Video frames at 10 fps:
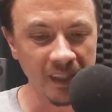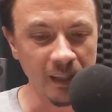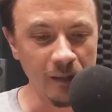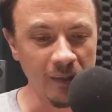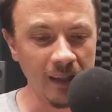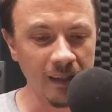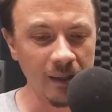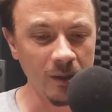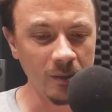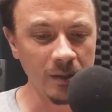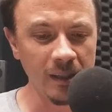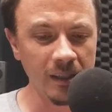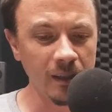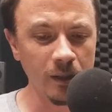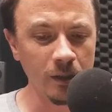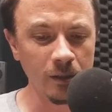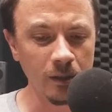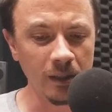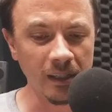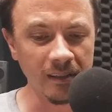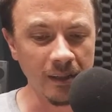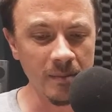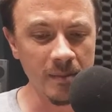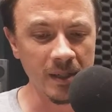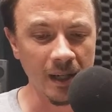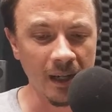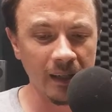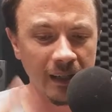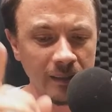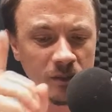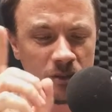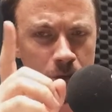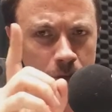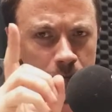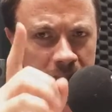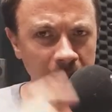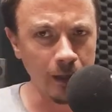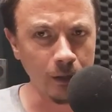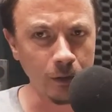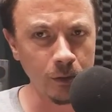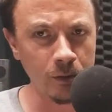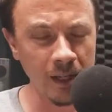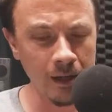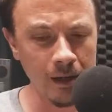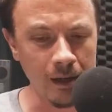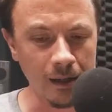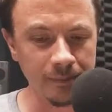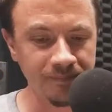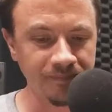If I can only get a good look at them, I can soon tell who they are."